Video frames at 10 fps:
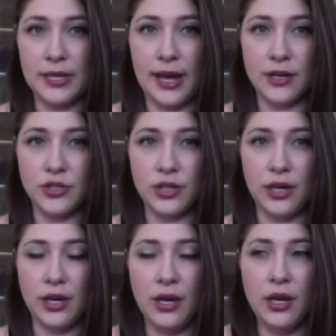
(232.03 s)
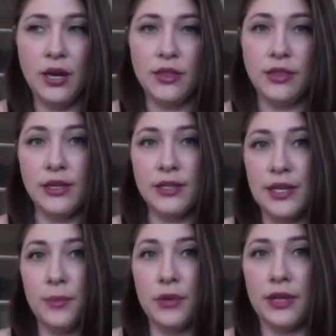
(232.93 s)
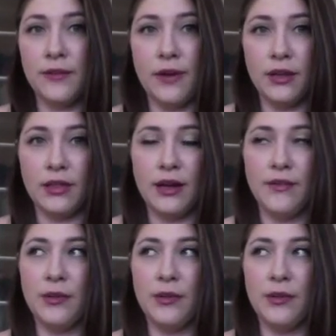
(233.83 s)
the deeper they fall in love,